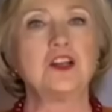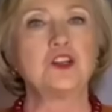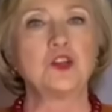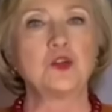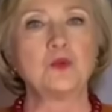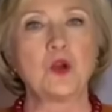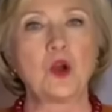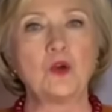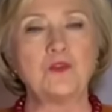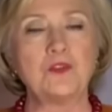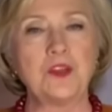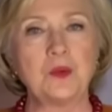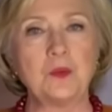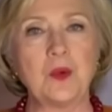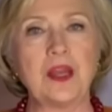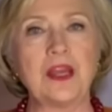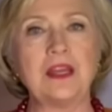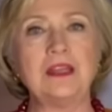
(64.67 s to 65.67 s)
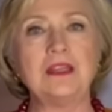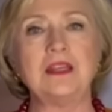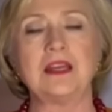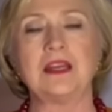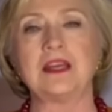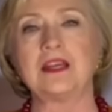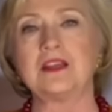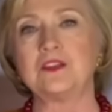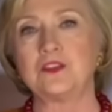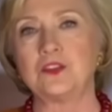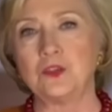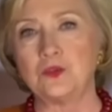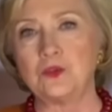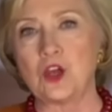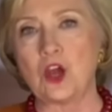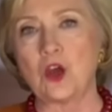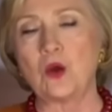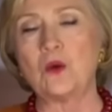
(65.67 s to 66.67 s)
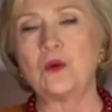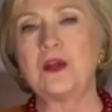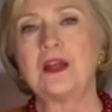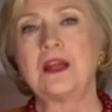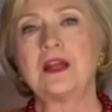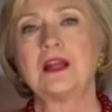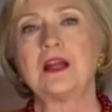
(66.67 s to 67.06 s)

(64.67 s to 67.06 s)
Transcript: Under Roe v. Wade, as you know,